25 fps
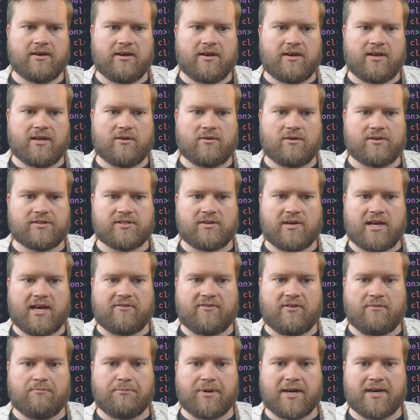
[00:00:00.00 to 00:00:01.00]
You also
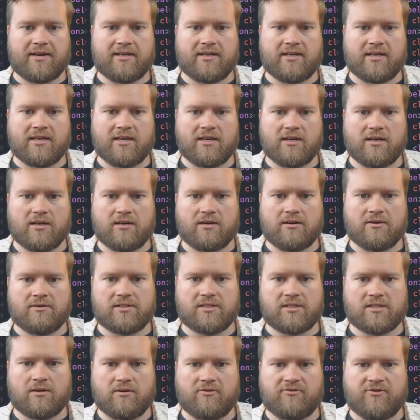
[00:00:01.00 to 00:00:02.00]
have a button here.
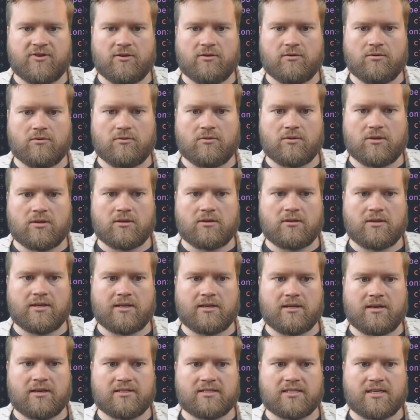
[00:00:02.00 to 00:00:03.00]
So if you
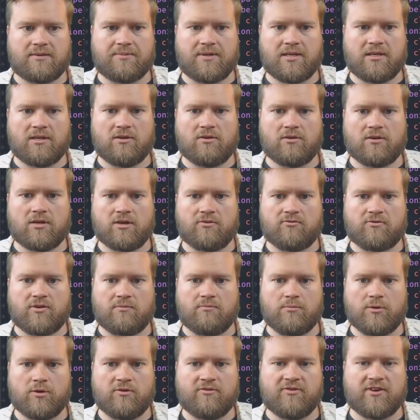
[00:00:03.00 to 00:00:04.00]
click on something, you can
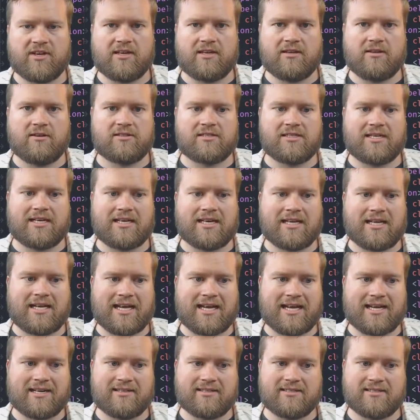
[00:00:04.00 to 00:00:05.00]
remove it. It looks like an
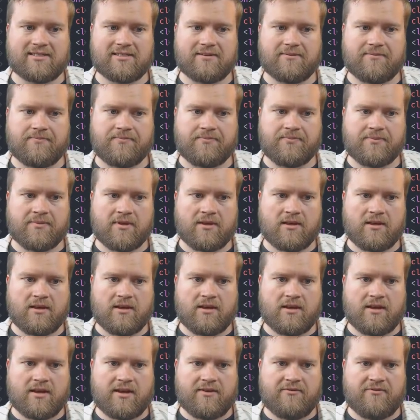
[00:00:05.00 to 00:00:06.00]
X.
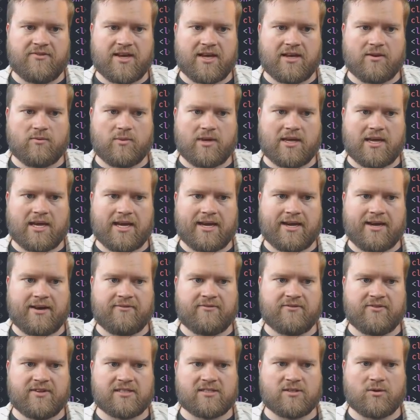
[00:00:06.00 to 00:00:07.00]
Then we
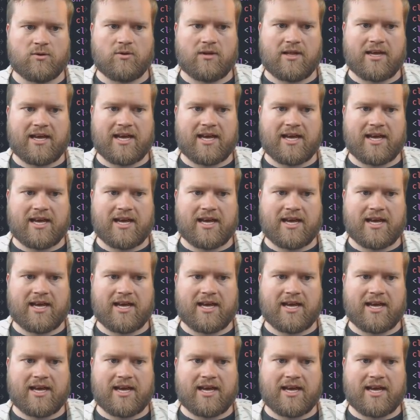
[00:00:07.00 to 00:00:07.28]
have this whole